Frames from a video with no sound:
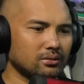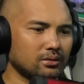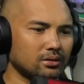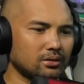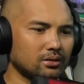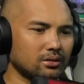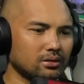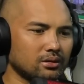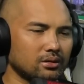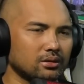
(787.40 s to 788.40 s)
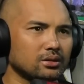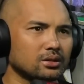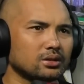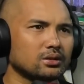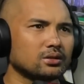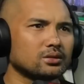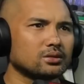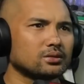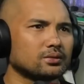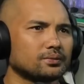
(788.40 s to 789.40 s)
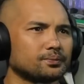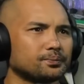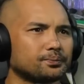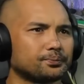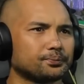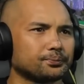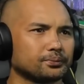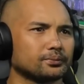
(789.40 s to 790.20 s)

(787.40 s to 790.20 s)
No one is speaking in this clip.